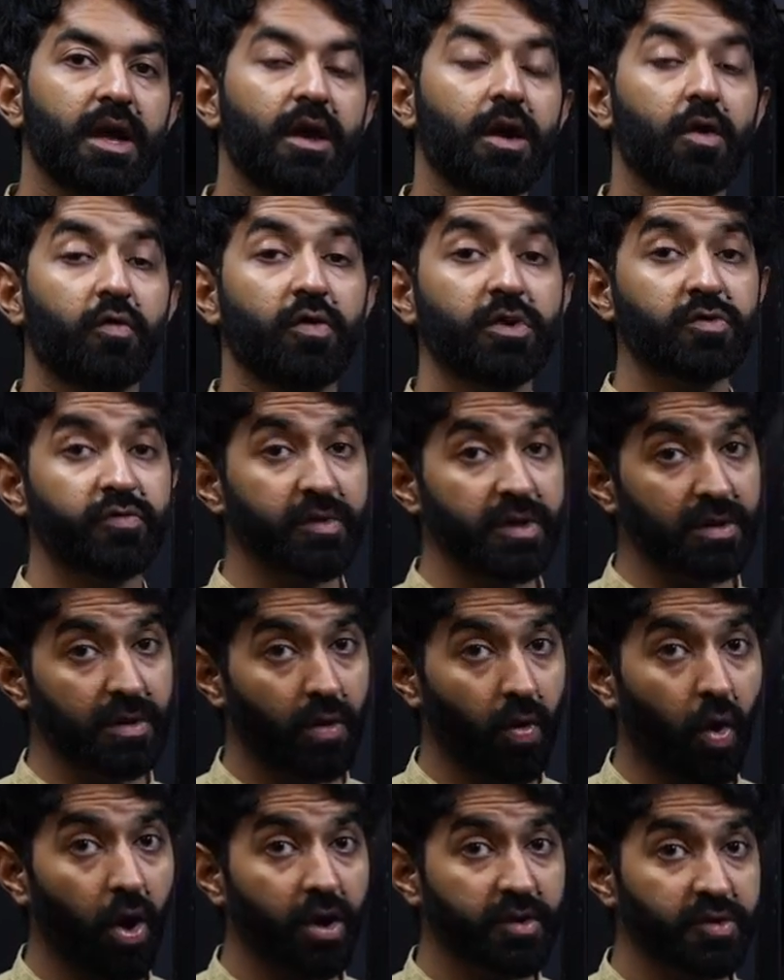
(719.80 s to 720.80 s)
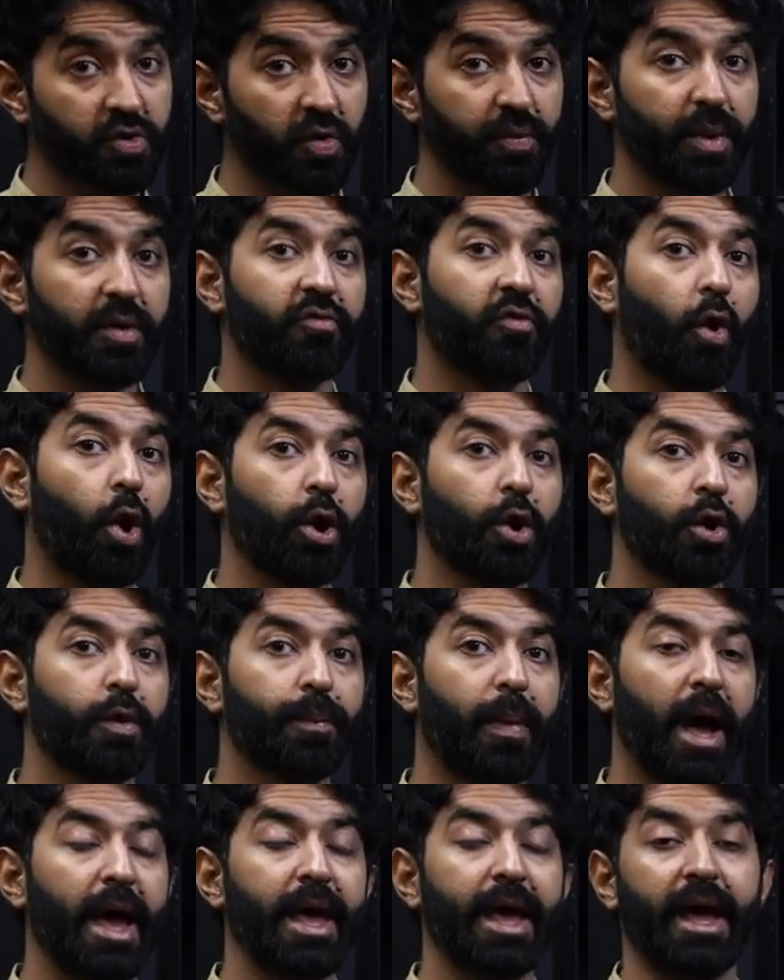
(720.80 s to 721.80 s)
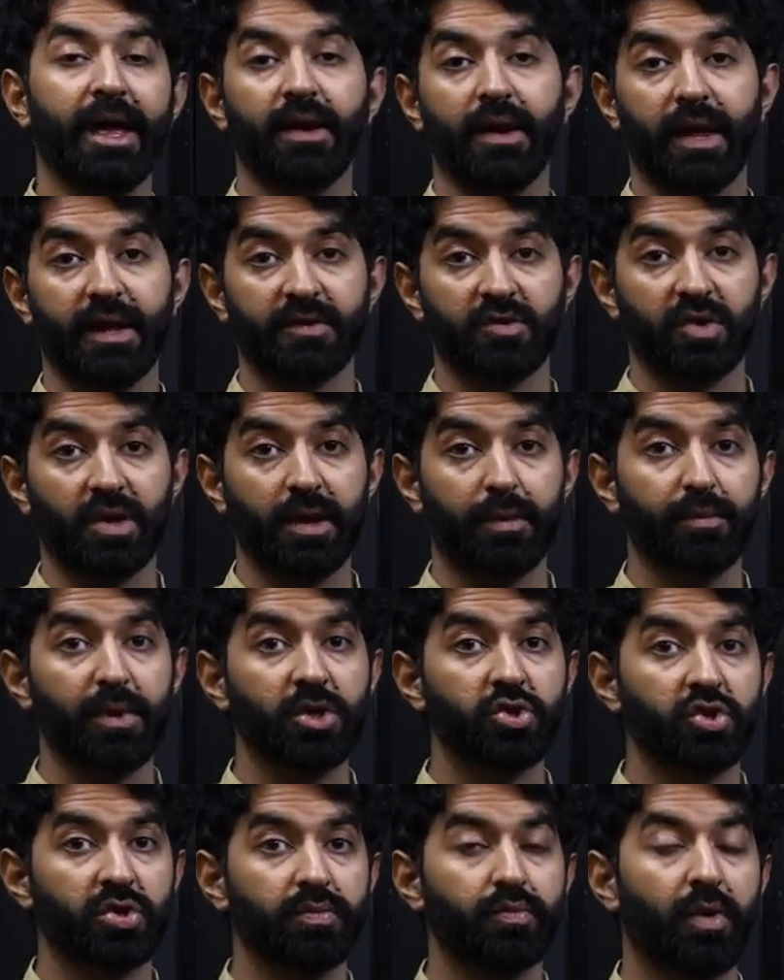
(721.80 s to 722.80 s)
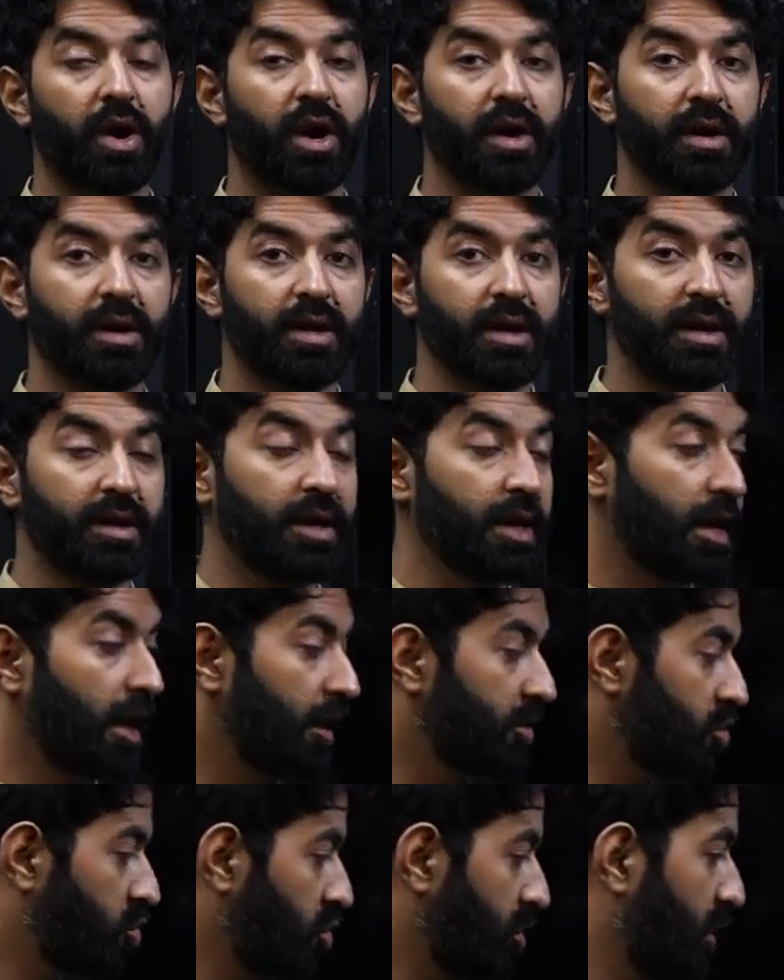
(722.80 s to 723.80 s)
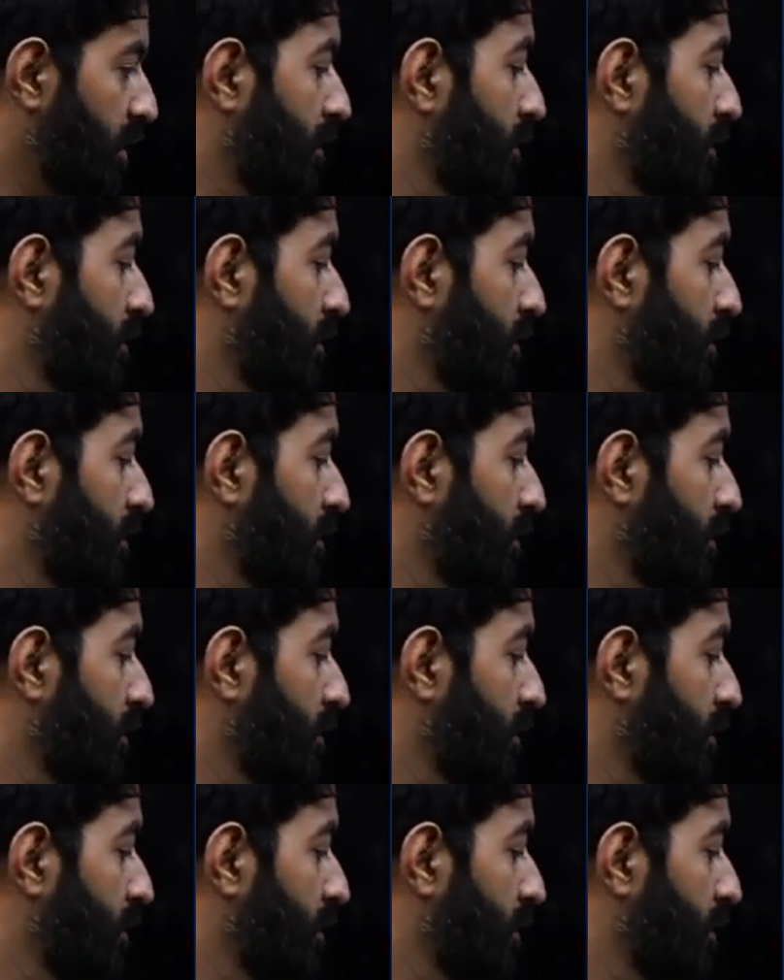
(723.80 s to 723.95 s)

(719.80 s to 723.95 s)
which will also be followed by an exclamation mark indication.